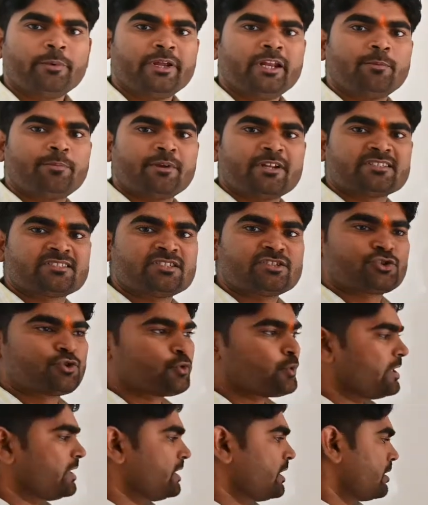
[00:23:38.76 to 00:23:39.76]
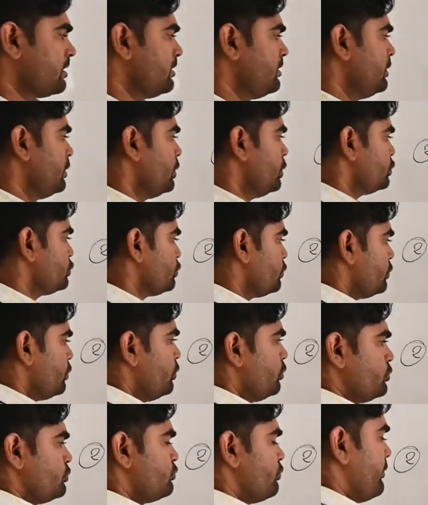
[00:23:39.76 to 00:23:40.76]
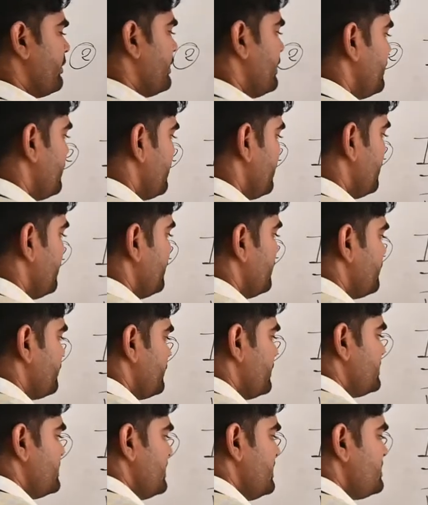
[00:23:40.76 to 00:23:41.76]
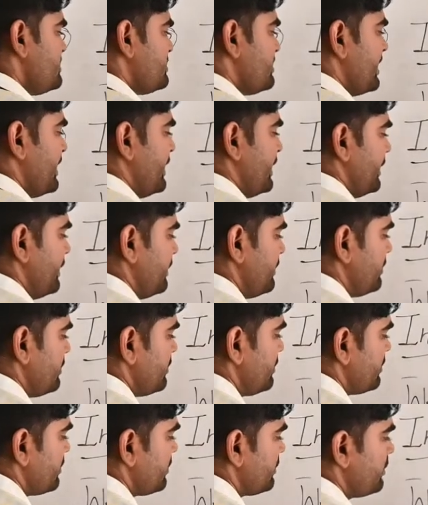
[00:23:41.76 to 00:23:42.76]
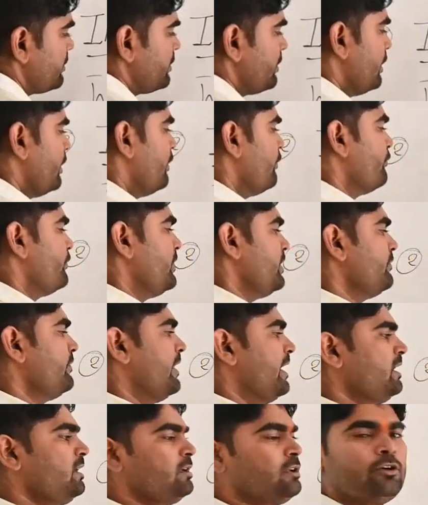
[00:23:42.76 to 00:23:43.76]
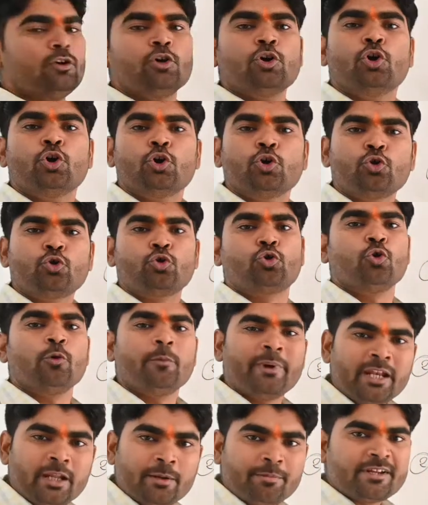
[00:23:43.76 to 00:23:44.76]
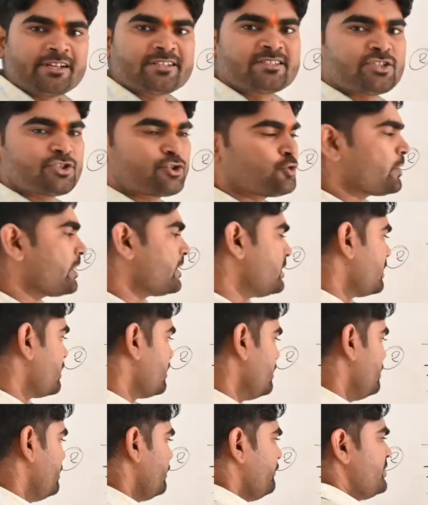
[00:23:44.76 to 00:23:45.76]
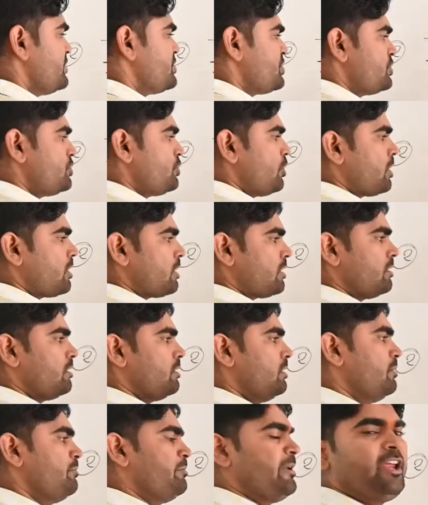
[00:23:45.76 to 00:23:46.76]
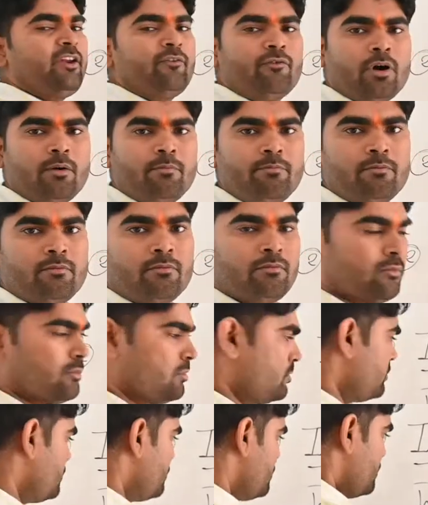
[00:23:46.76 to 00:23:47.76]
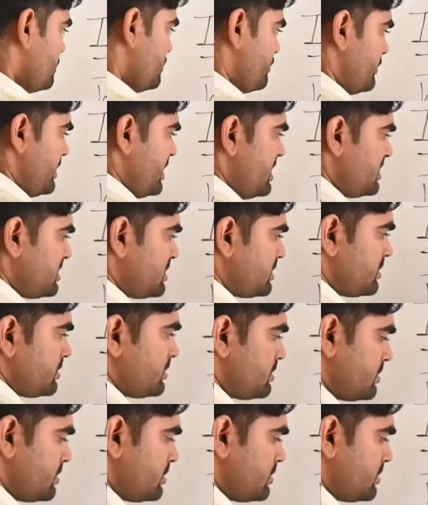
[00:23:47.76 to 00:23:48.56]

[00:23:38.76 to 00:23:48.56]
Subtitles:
many places together. So sorry, this is E. We went too many places together. Which is your main verb? This.